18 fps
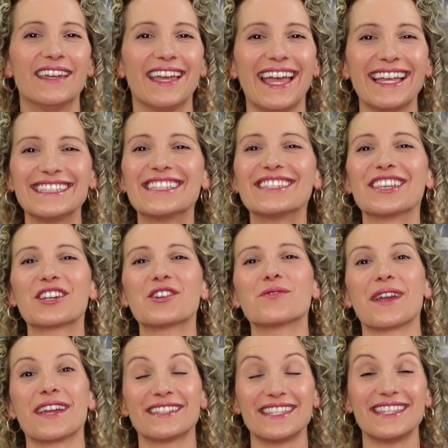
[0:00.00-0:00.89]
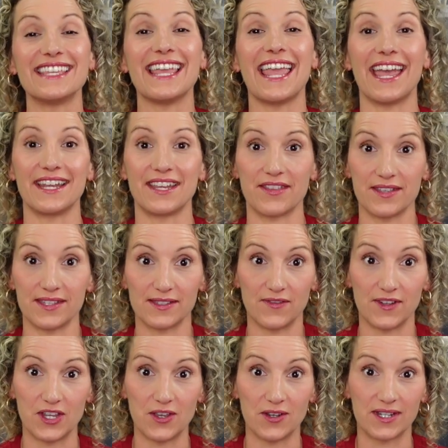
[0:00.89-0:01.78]
And stick around to the end of this
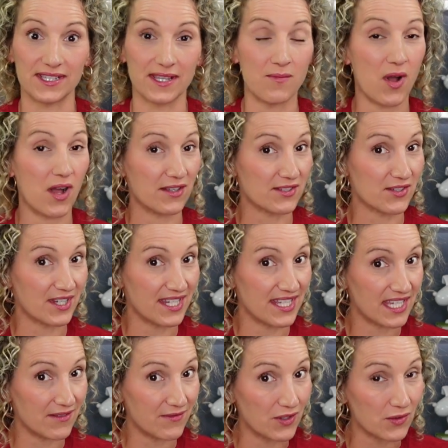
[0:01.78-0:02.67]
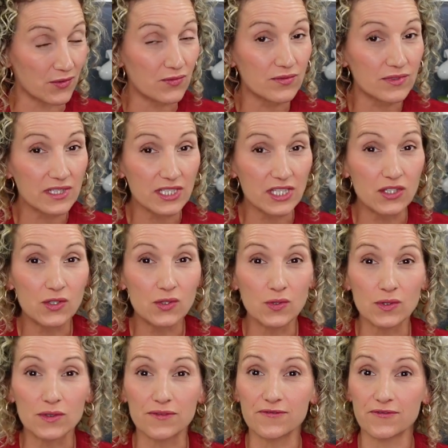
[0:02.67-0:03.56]
video because I'm also going to give you a really
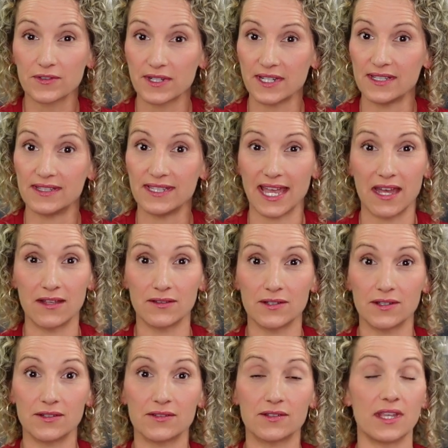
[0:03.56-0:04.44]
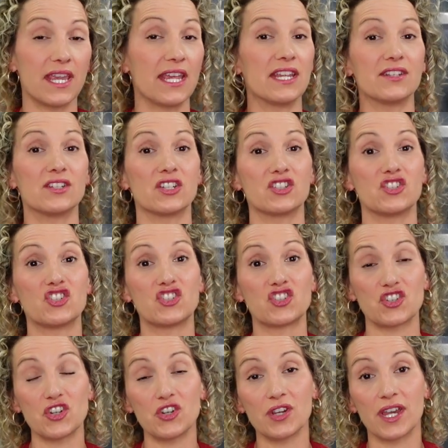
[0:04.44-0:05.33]
cool free download and
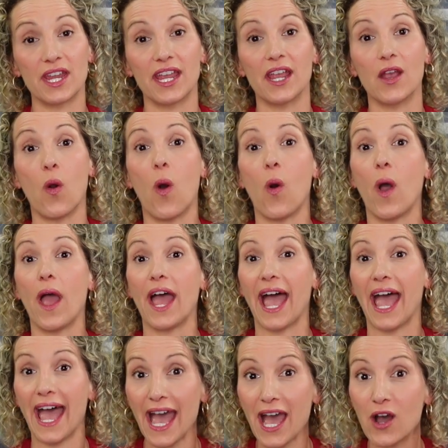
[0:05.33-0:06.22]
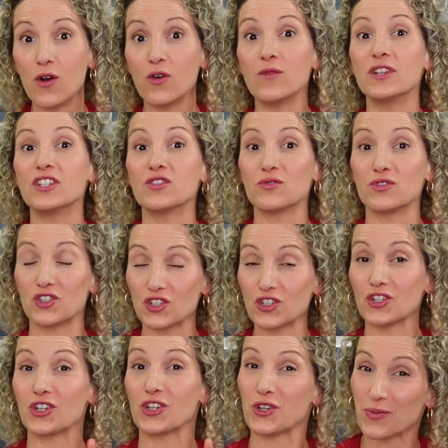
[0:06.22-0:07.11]
ensuring how to
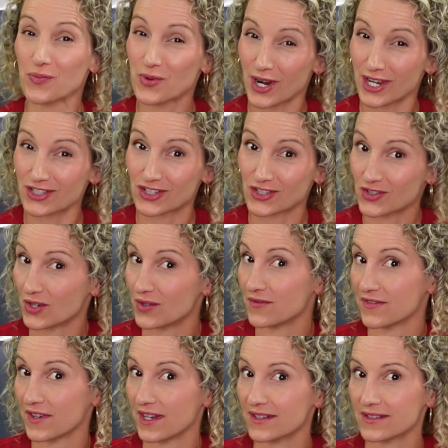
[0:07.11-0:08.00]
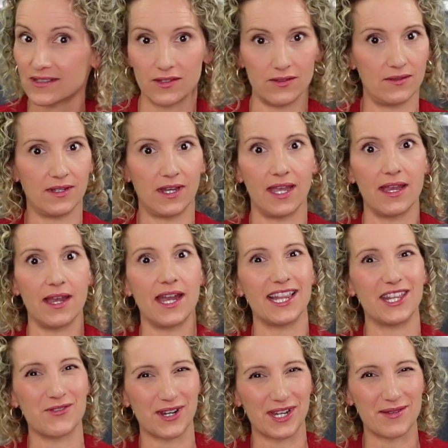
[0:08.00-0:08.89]
ensure your projects don't fail. So I
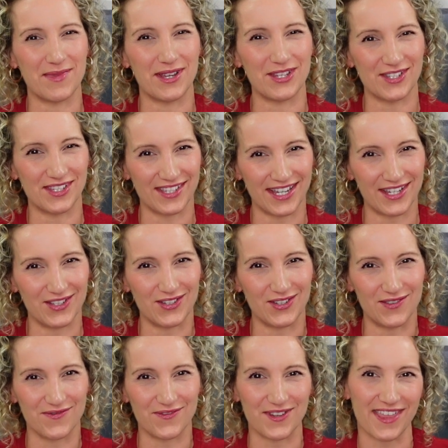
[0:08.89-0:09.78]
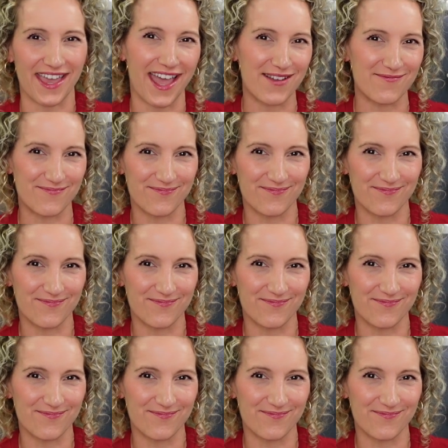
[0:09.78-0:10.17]
highly recommend you stay tuned for that.